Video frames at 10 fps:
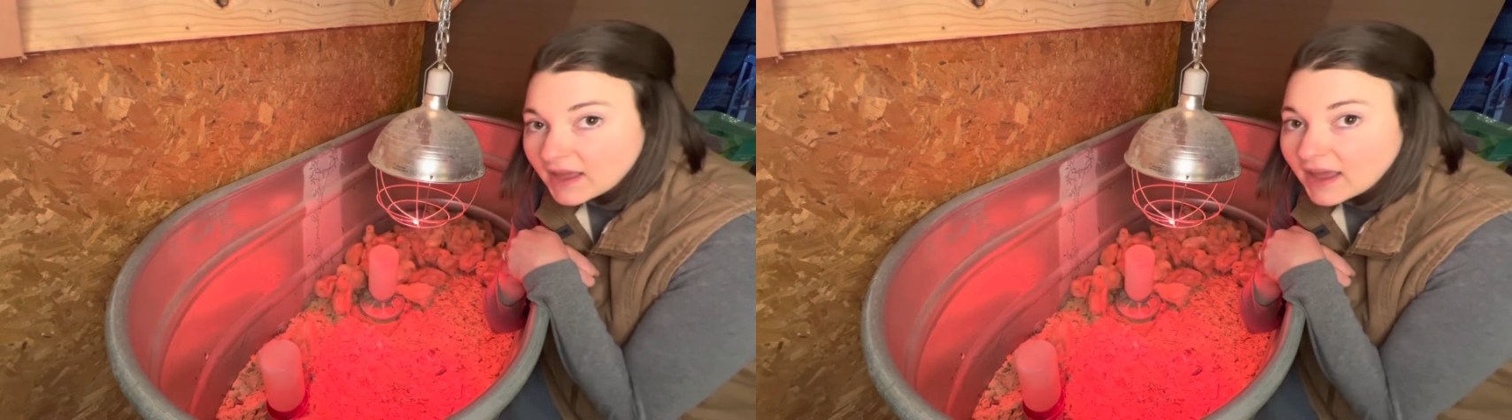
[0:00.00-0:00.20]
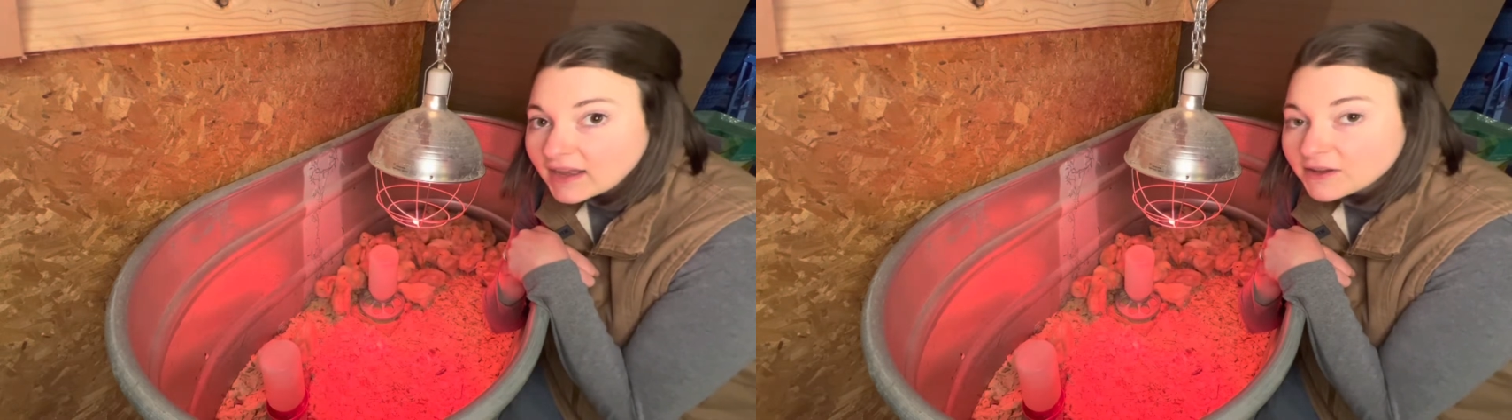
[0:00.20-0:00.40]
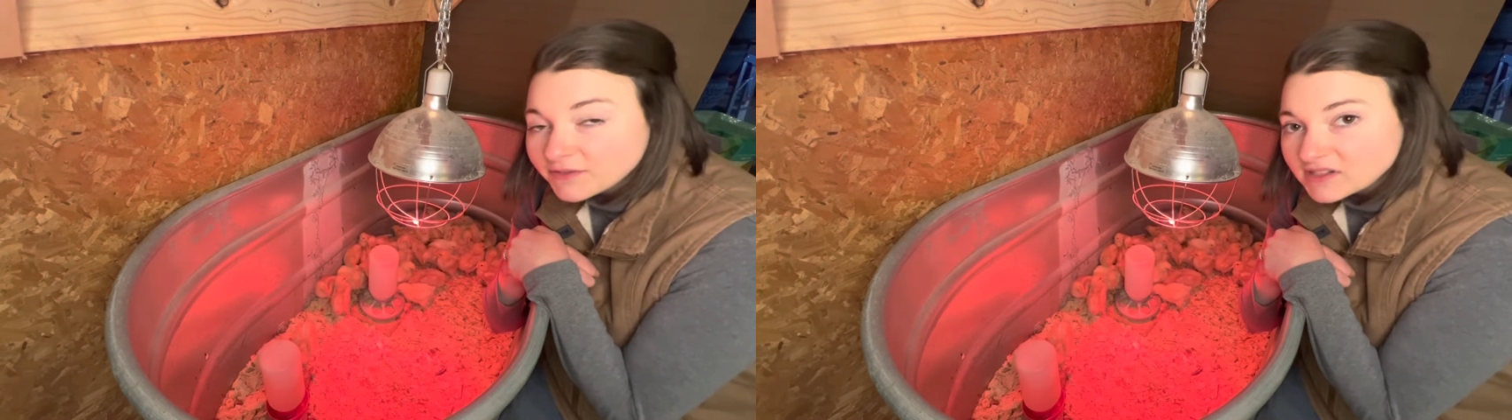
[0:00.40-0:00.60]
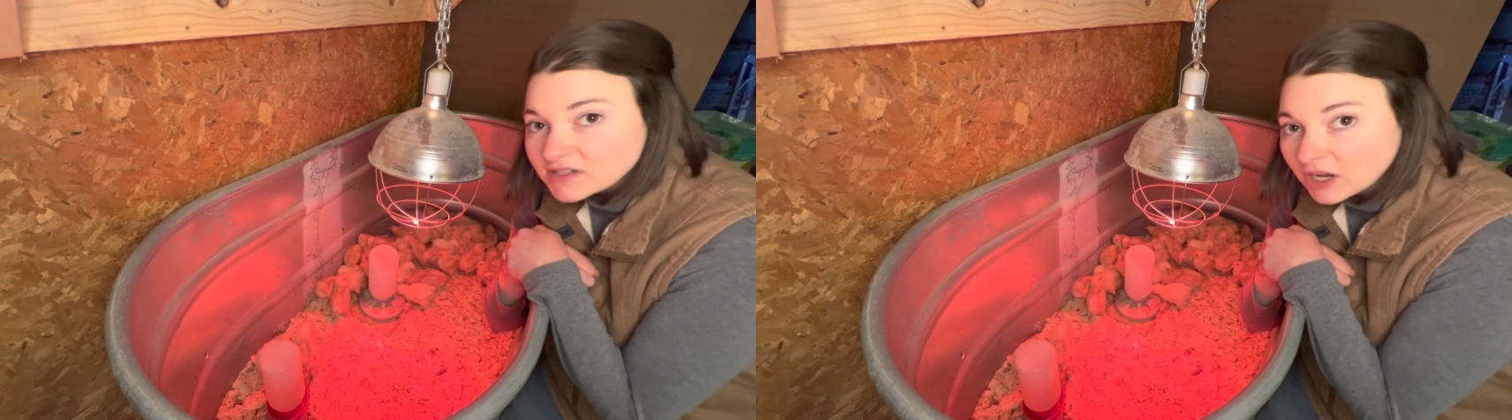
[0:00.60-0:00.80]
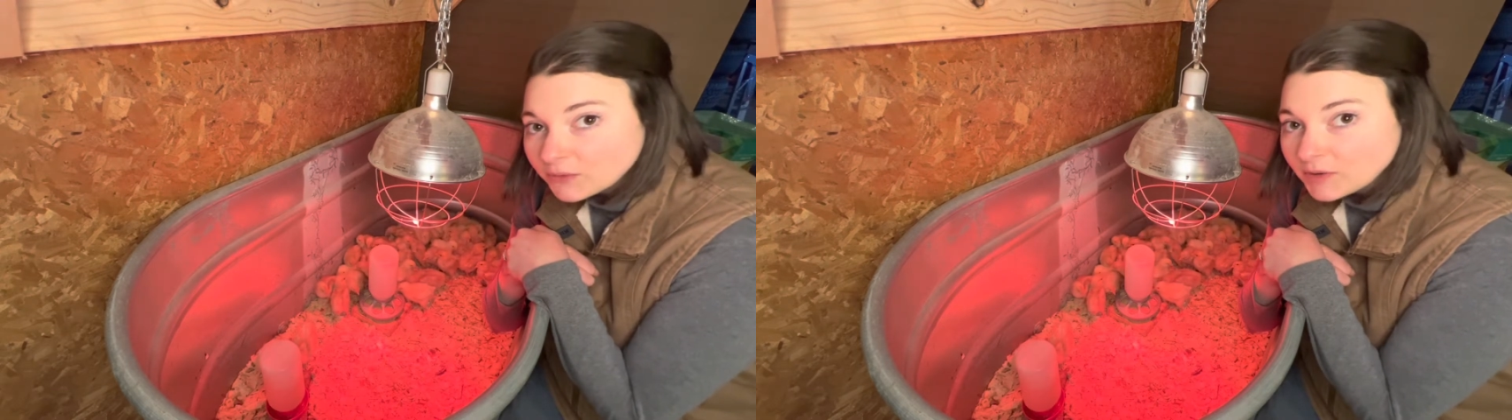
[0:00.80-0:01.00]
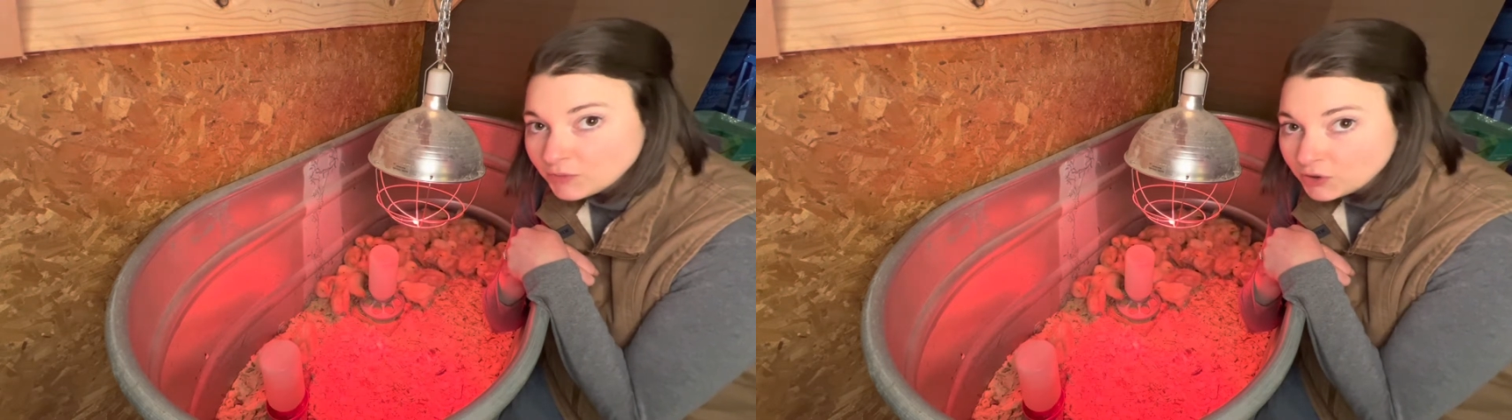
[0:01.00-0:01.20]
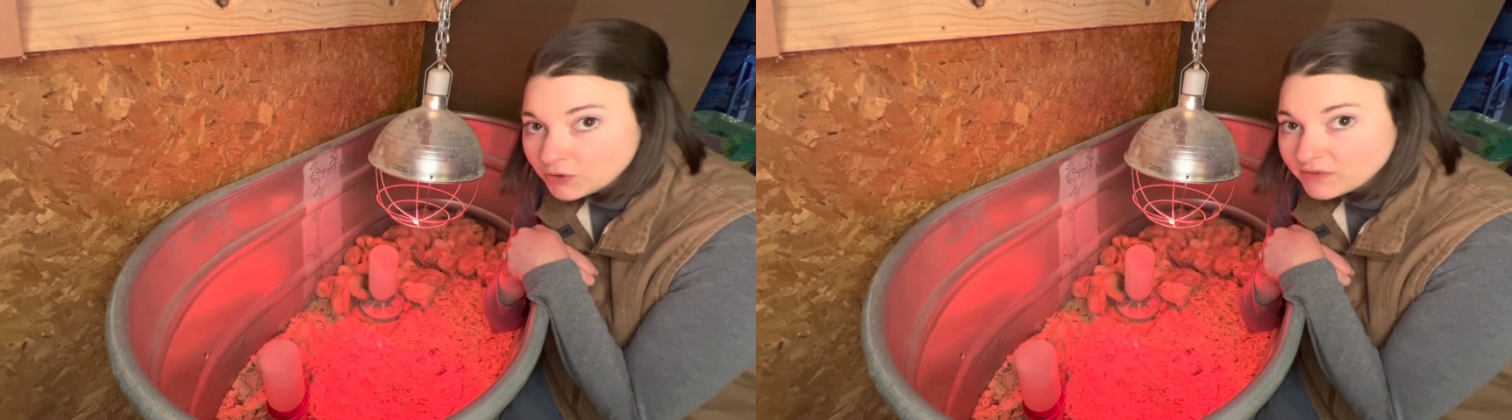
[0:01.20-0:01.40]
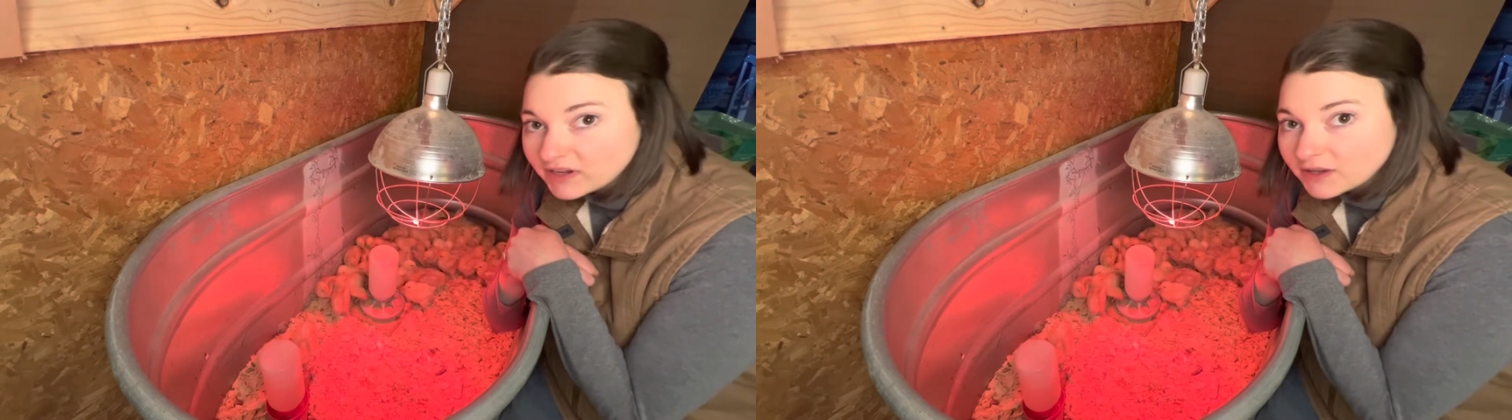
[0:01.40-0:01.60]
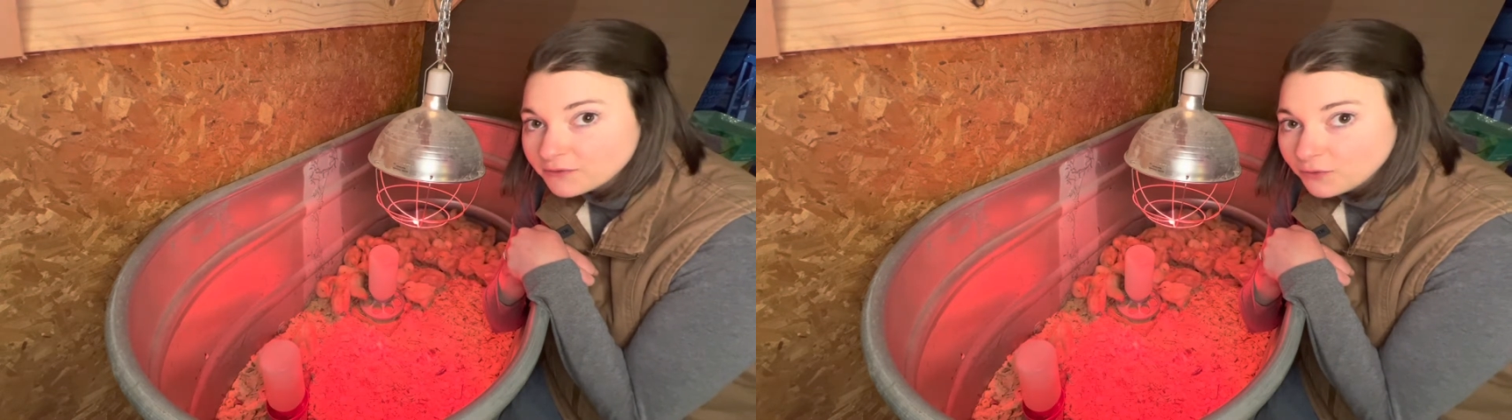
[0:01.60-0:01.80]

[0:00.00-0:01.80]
And if it's not removed, it can